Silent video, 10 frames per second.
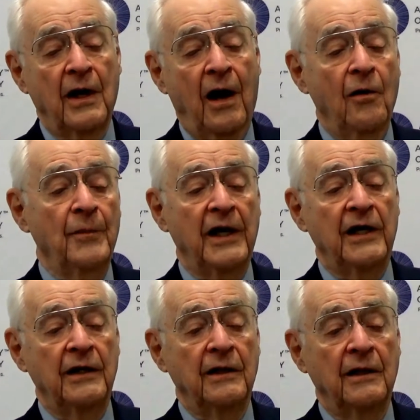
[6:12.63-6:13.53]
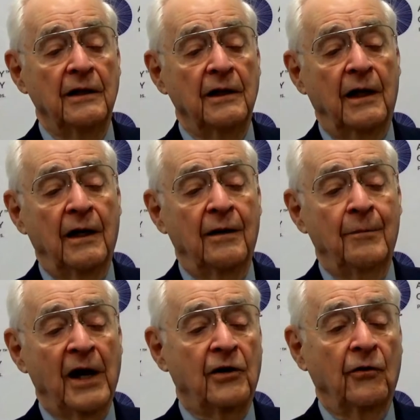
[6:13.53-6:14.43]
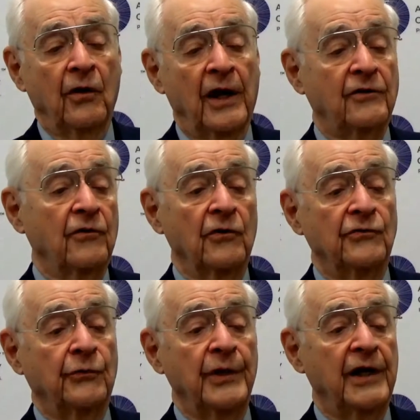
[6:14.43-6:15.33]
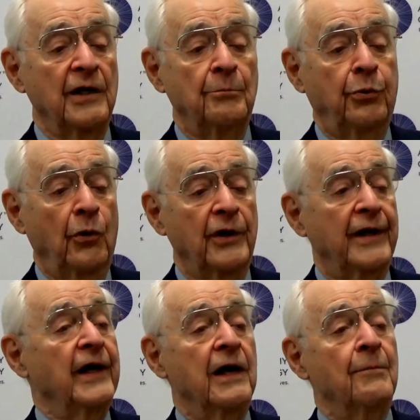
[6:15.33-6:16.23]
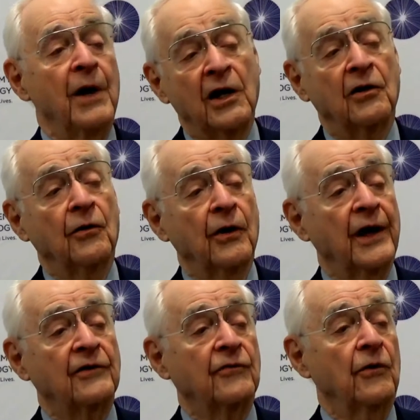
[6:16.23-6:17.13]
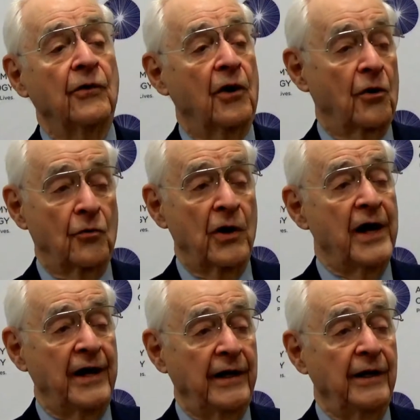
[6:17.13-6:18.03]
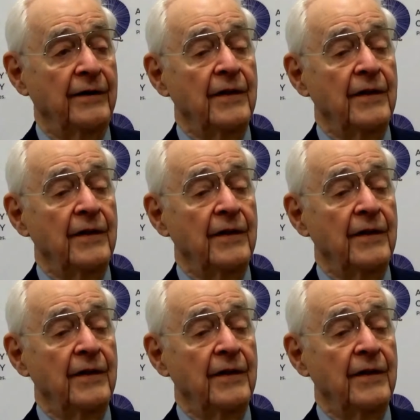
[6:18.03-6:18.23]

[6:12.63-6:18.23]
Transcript: how many microelectrodes we can put in a microelectrode array,